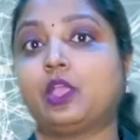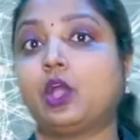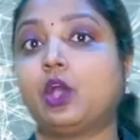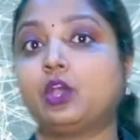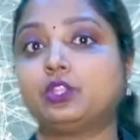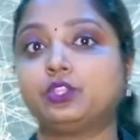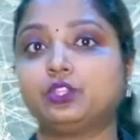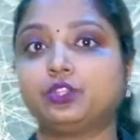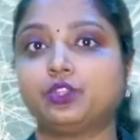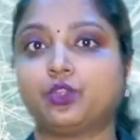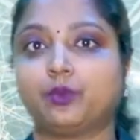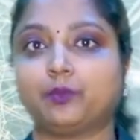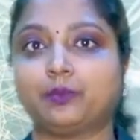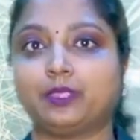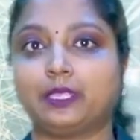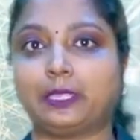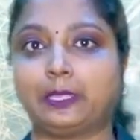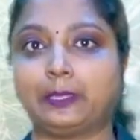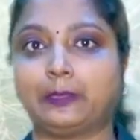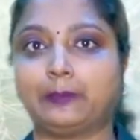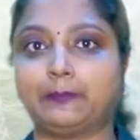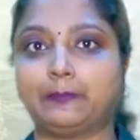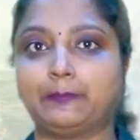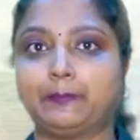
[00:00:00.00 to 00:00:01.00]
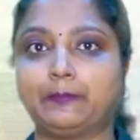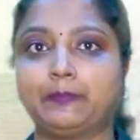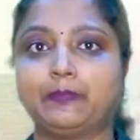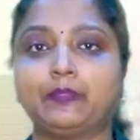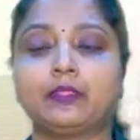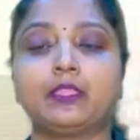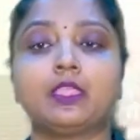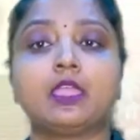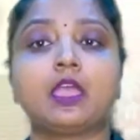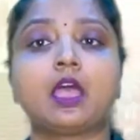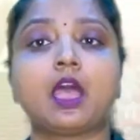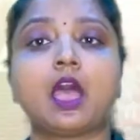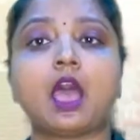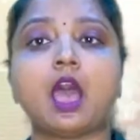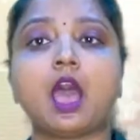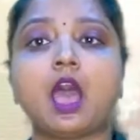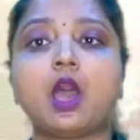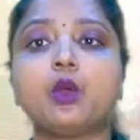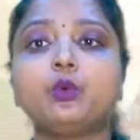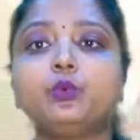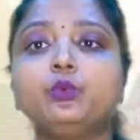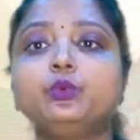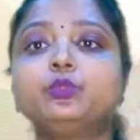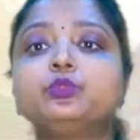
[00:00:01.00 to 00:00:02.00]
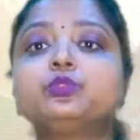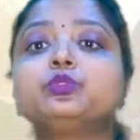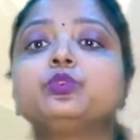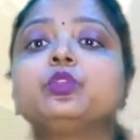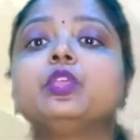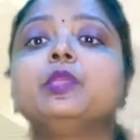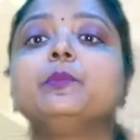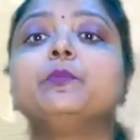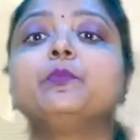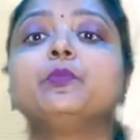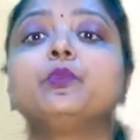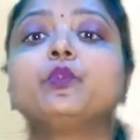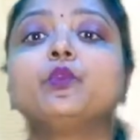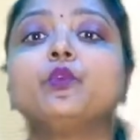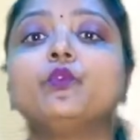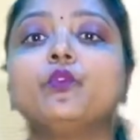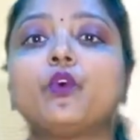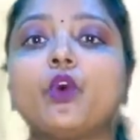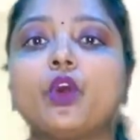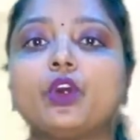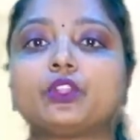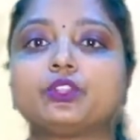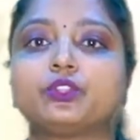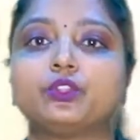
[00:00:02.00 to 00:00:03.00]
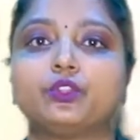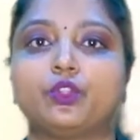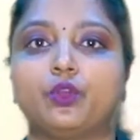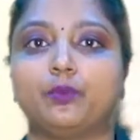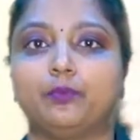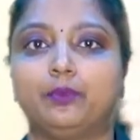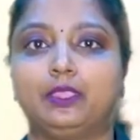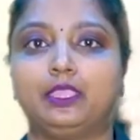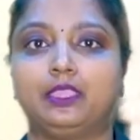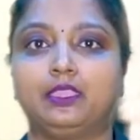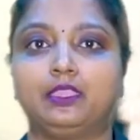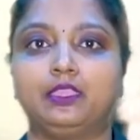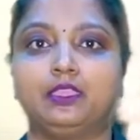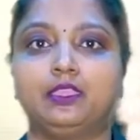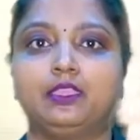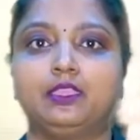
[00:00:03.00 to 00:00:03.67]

Autonomy. How to improve autonomy?